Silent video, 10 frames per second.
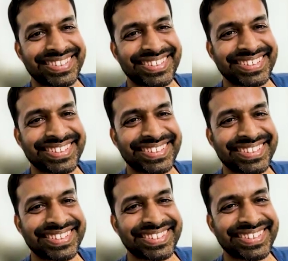
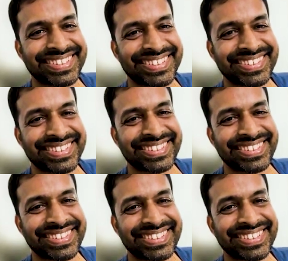
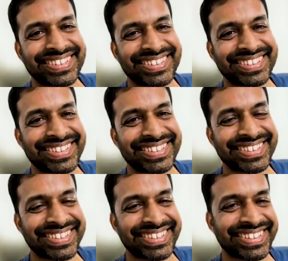
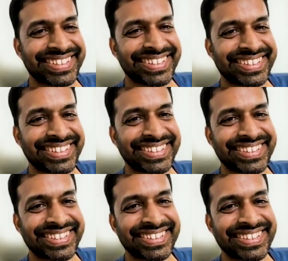
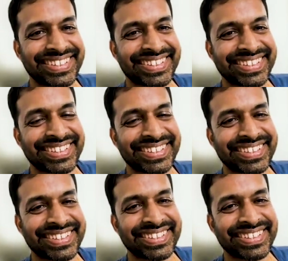
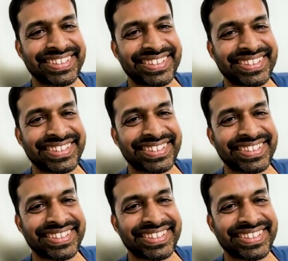This person isn't speaking.